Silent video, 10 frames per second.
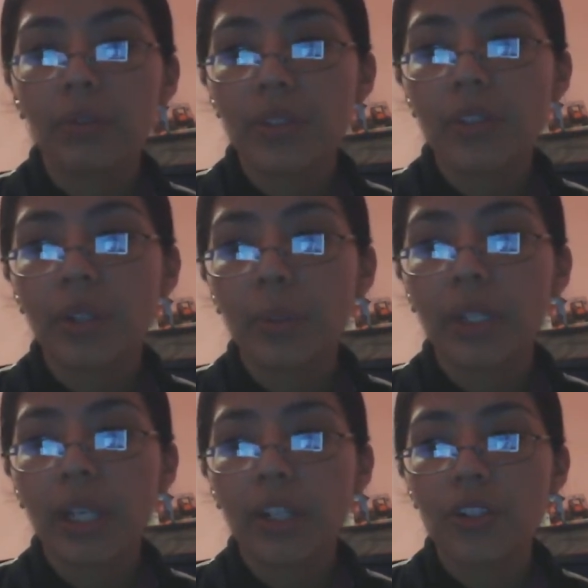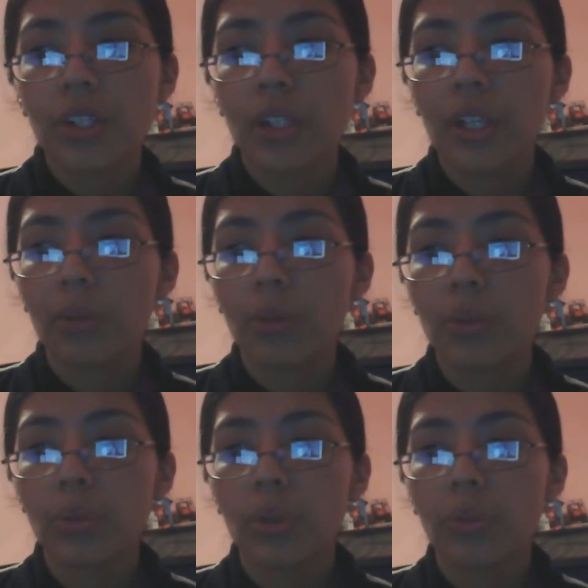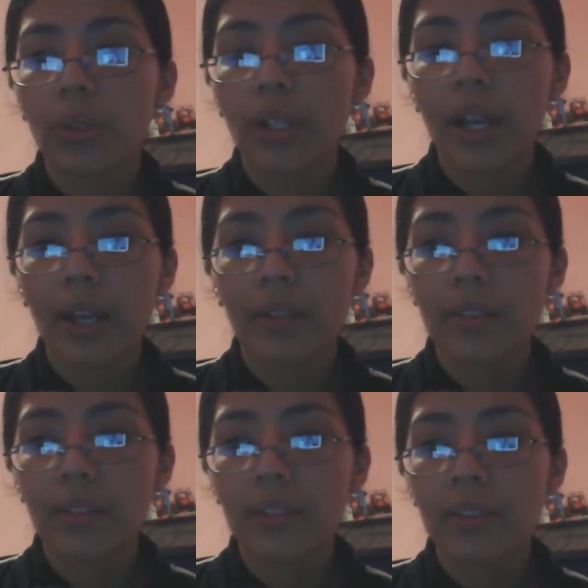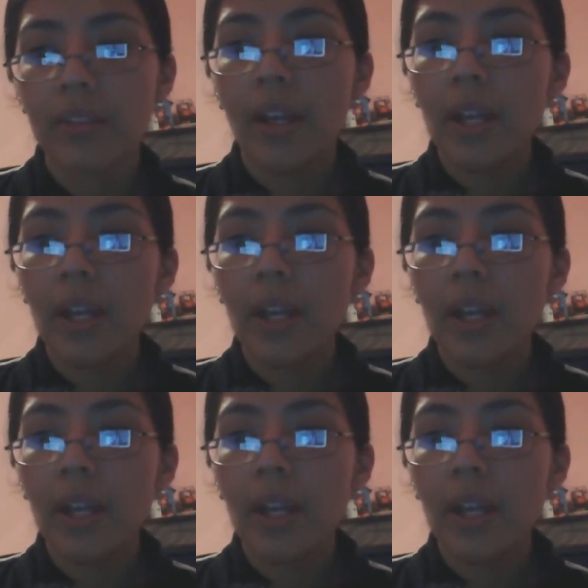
risk communication in order to avoid accidents,